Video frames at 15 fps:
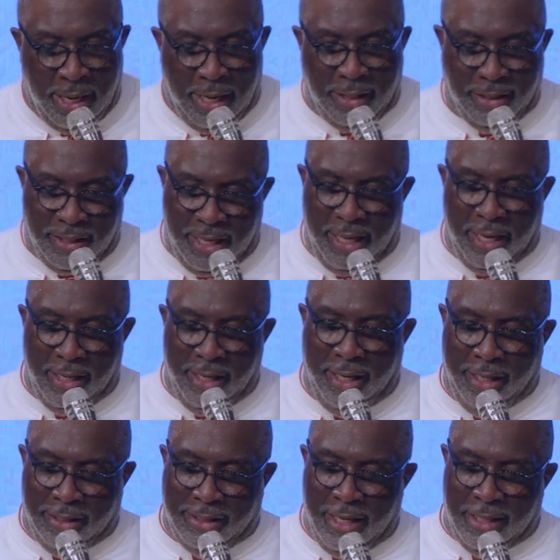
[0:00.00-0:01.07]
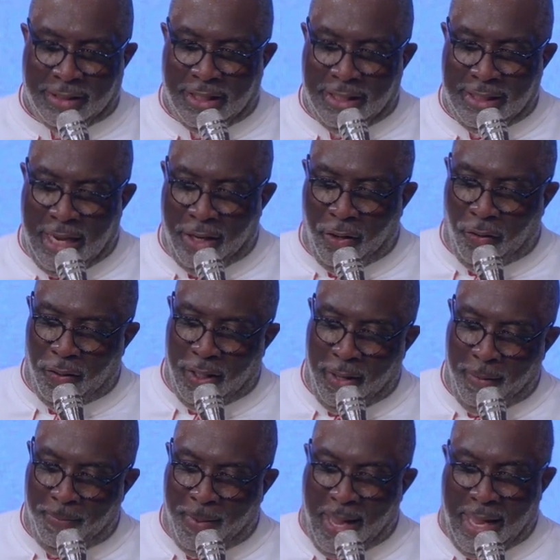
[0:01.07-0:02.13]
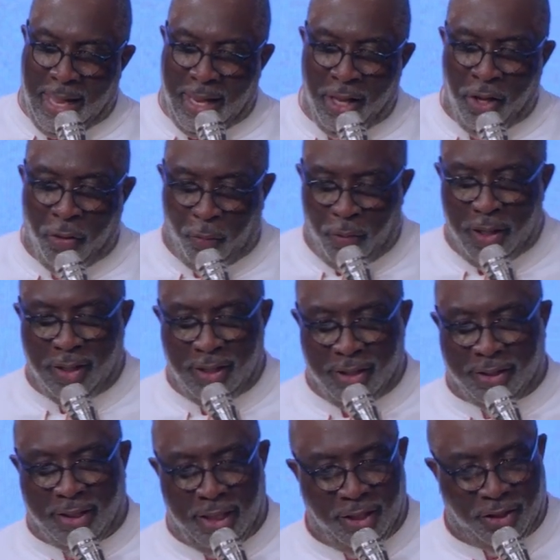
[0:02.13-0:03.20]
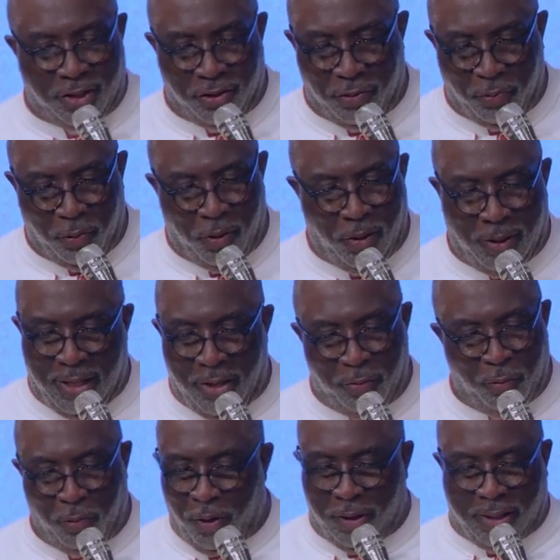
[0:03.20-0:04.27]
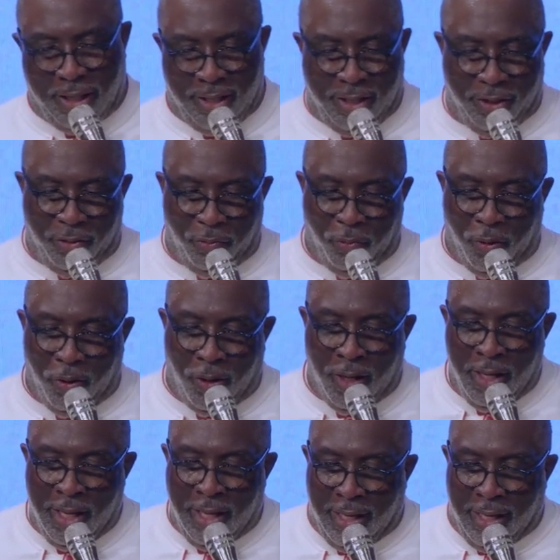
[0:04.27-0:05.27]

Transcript: And then he does it not only by witnessing to the world and working in the world,